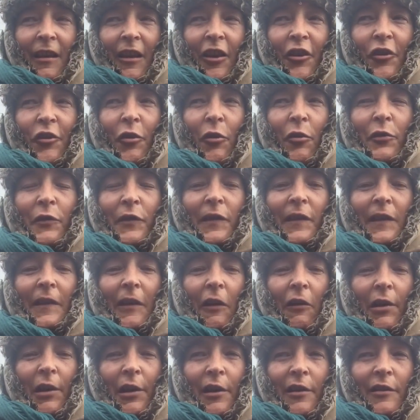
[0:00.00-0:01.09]
and not
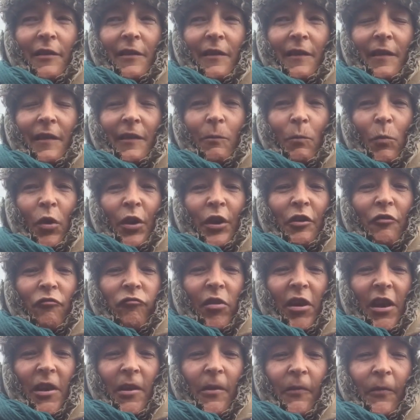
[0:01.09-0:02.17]
silence my
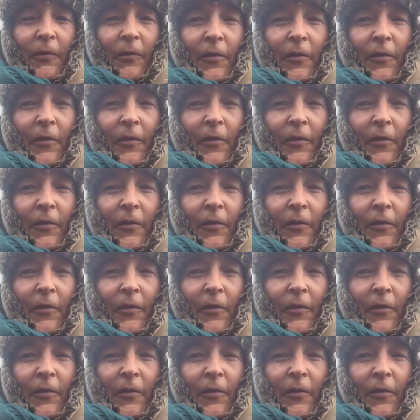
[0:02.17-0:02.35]
grief